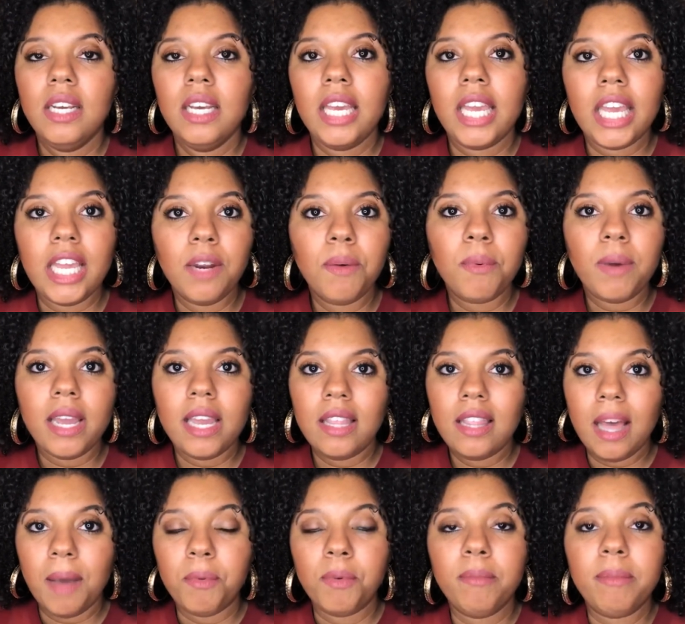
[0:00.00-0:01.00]
in a way
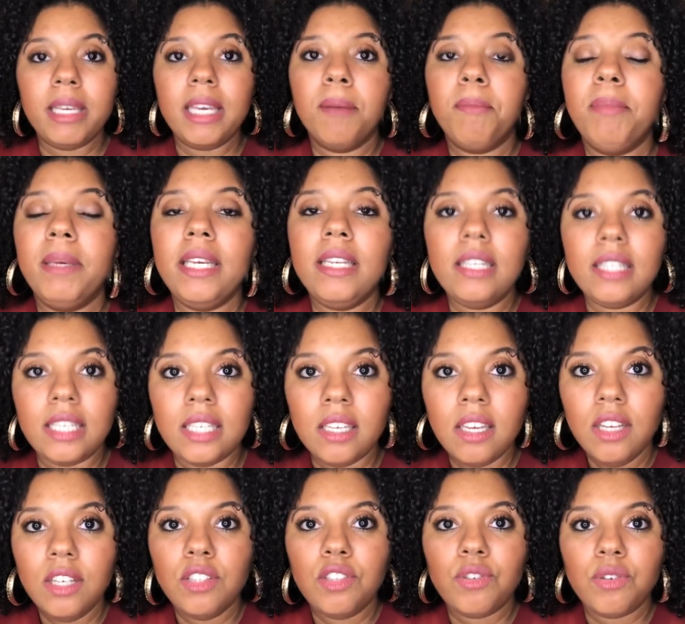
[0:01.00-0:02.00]
that would be appealing
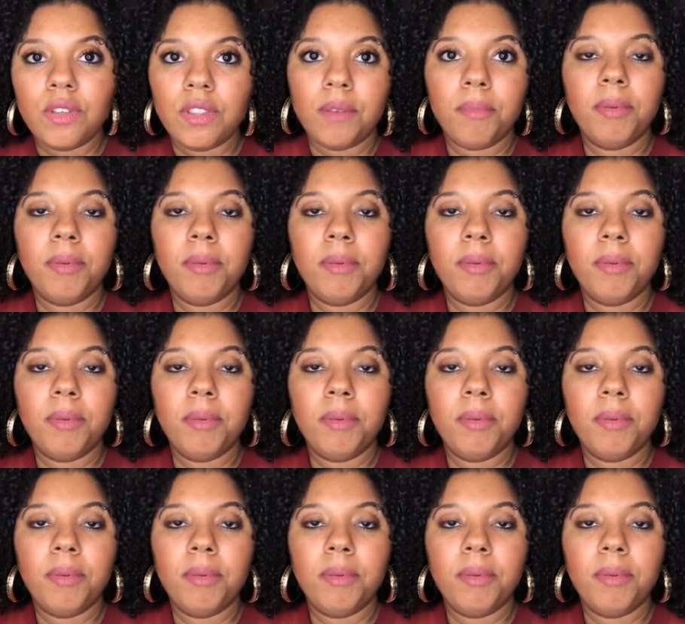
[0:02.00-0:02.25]
to other